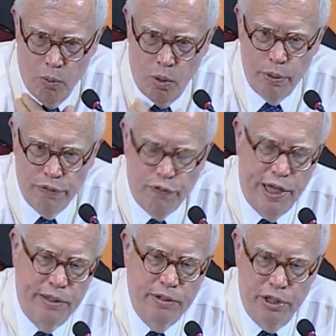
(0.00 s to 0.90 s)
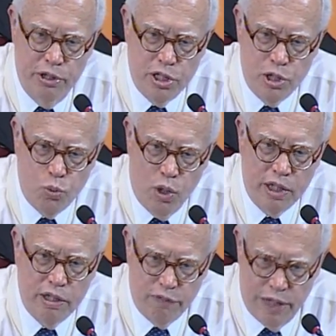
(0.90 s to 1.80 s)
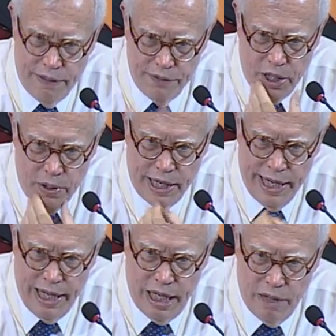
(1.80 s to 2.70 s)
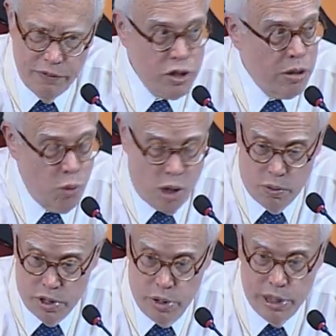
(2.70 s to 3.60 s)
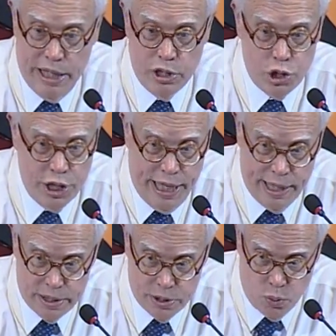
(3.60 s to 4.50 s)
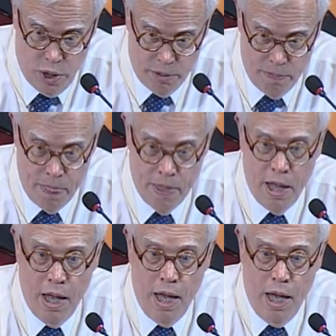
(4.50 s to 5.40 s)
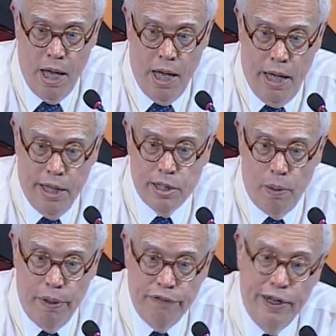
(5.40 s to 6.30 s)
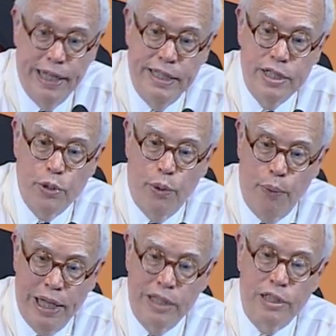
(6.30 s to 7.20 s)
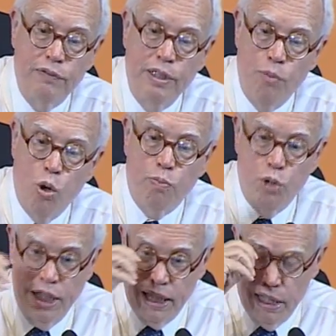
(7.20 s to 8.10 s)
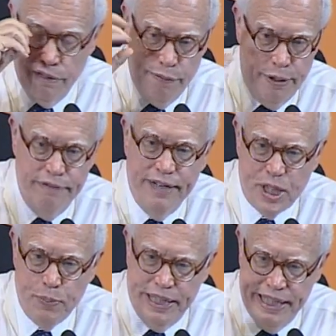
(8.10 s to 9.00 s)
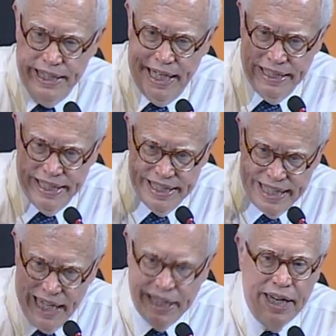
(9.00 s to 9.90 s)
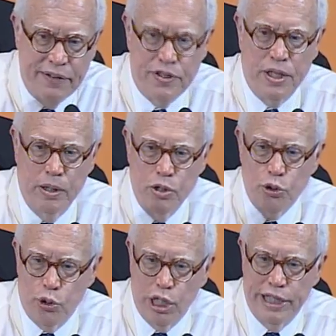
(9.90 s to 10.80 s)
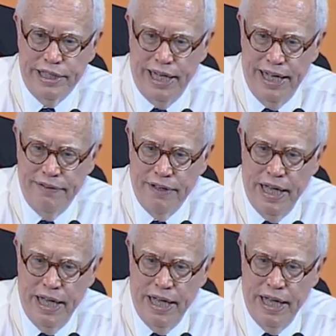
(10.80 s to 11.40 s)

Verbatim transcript: What we found, and this is work that Flavio and I have, and some work with Susanne Schennach as well, is what we find is they're relatively more productive for investment in, in cognitive skills early in life,